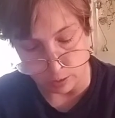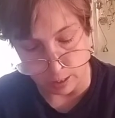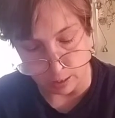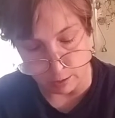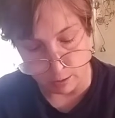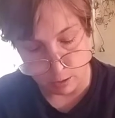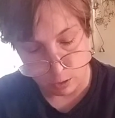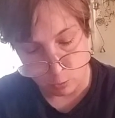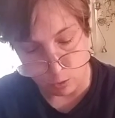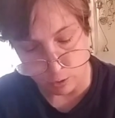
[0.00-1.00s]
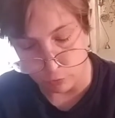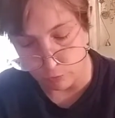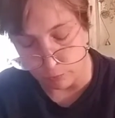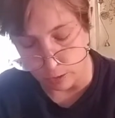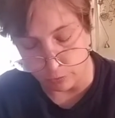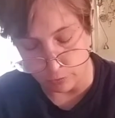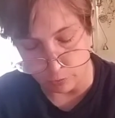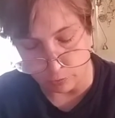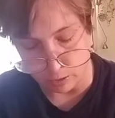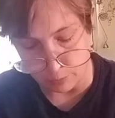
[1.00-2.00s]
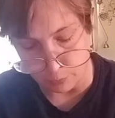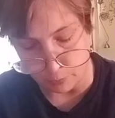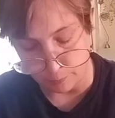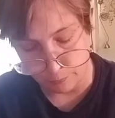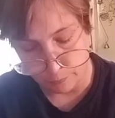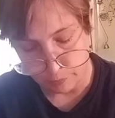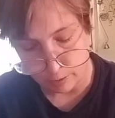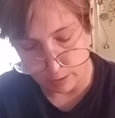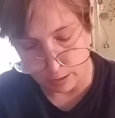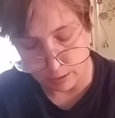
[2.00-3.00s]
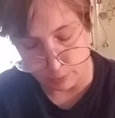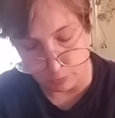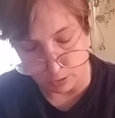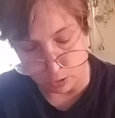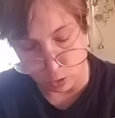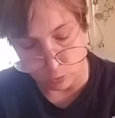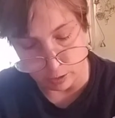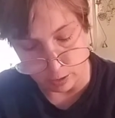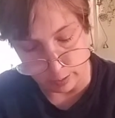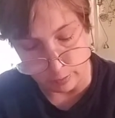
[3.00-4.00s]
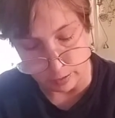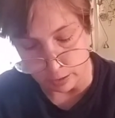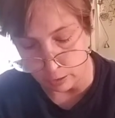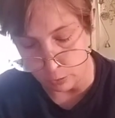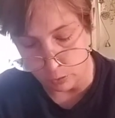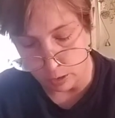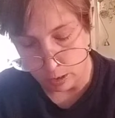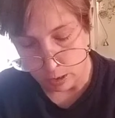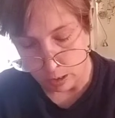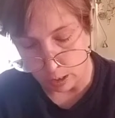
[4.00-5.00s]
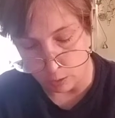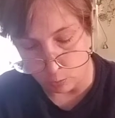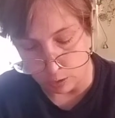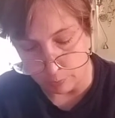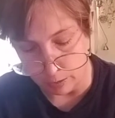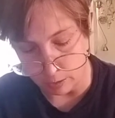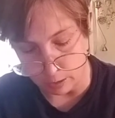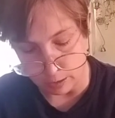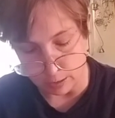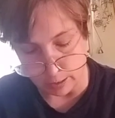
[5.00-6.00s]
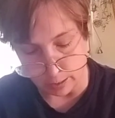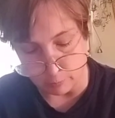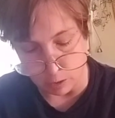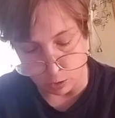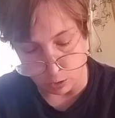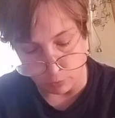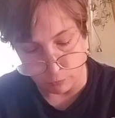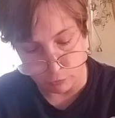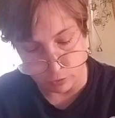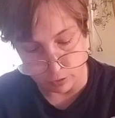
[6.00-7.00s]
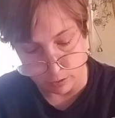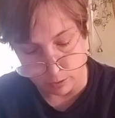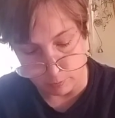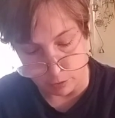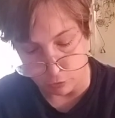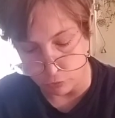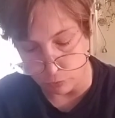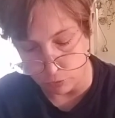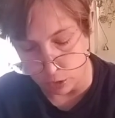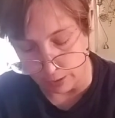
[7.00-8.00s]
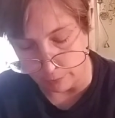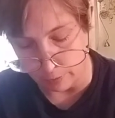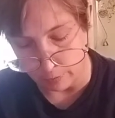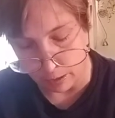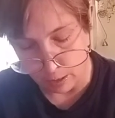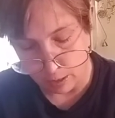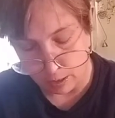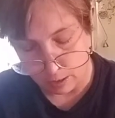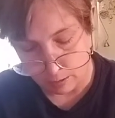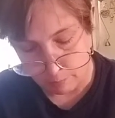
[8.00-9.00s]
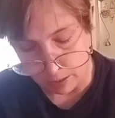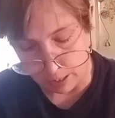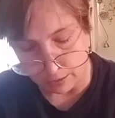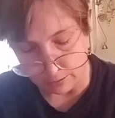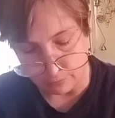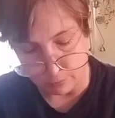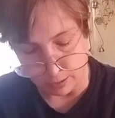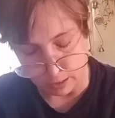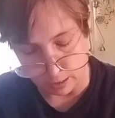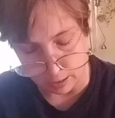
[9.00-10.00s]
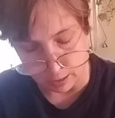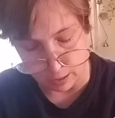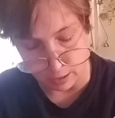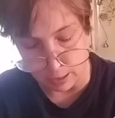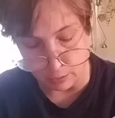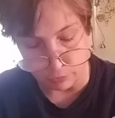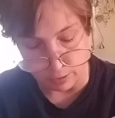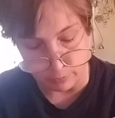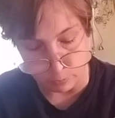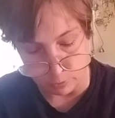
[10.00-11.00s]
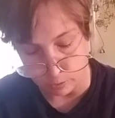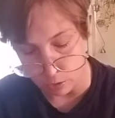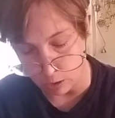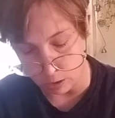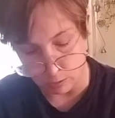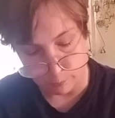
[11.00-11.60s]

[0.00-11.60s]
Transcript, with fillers: that. Why don't you follow their example? I simply loathe it. I might tell you, I don't want to be in the least like Margot. She is much too soft and passive for my liking and allows everyone to talk